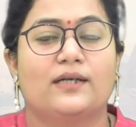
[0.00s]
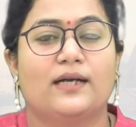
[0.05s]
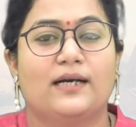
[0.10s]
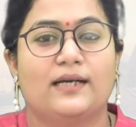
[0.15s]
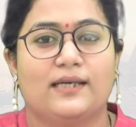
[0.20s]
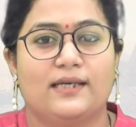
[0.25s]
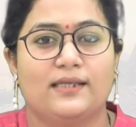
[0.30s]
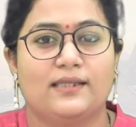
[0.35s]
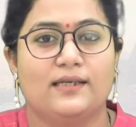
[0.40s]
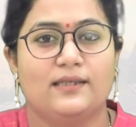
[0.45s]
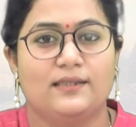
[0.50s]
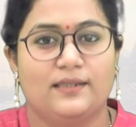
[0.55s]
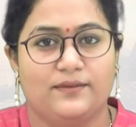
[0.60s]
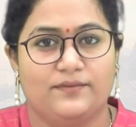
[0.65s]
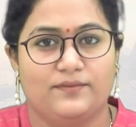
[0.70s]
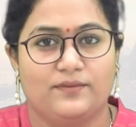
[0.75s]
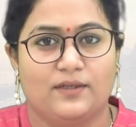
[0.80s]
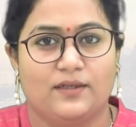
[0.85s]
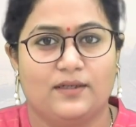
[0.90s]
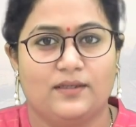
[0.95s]
Ankita
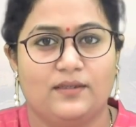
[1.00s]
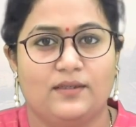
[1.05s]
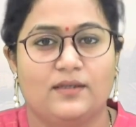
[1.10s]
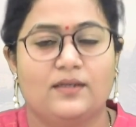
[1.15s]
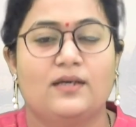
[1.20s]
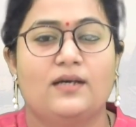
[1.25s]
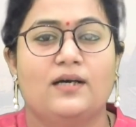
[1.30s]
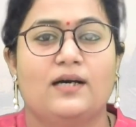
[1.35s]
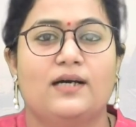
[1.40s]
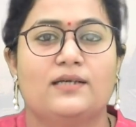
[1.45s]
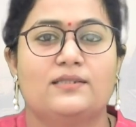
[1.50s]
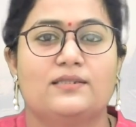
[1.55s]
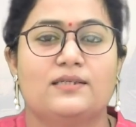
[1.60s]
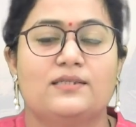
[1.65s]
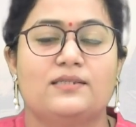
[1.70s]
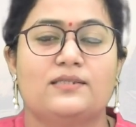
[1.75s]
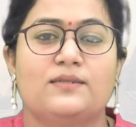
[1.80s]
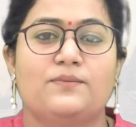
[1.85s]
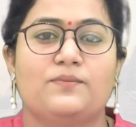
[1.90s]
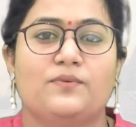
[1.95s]
Devnath,
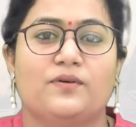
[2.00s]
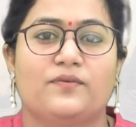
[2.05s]
Assistant